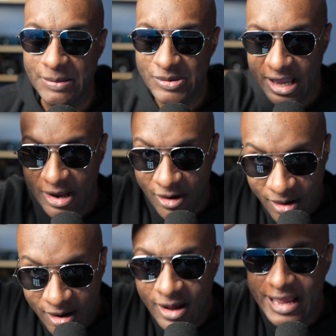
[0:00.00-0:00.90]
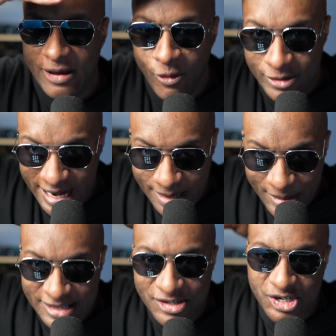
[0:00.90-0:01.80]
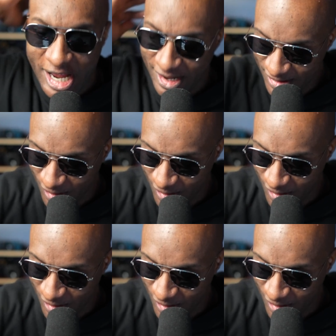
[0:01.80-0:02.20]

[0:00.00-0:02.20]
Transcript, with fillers: keep his hair, aerodynamics in check,